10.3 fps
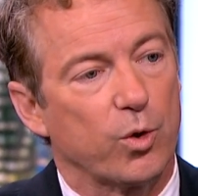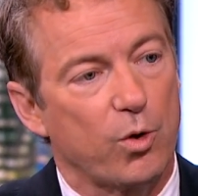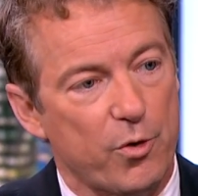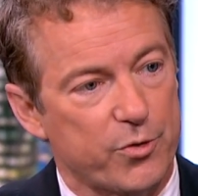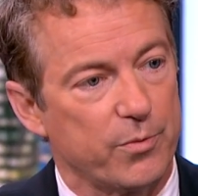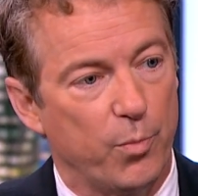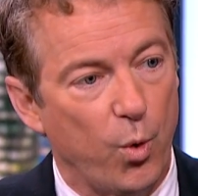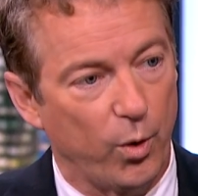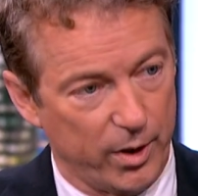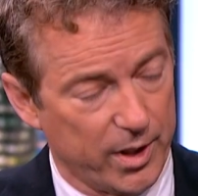across the
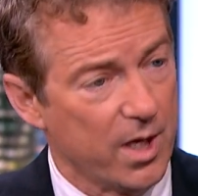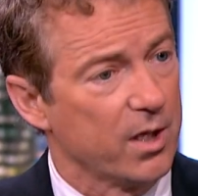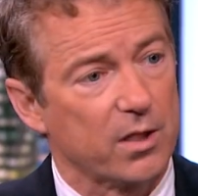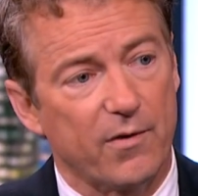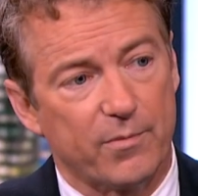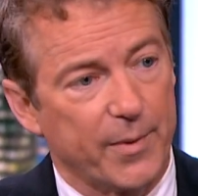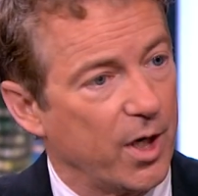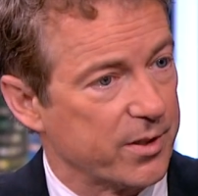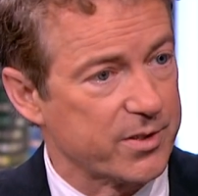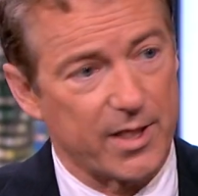board, government
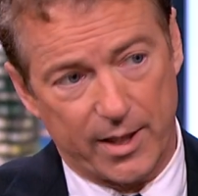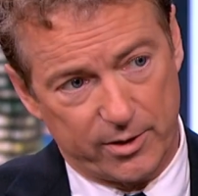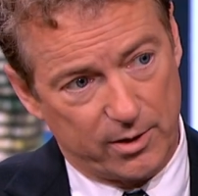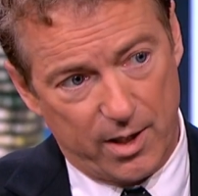ought to stay out of your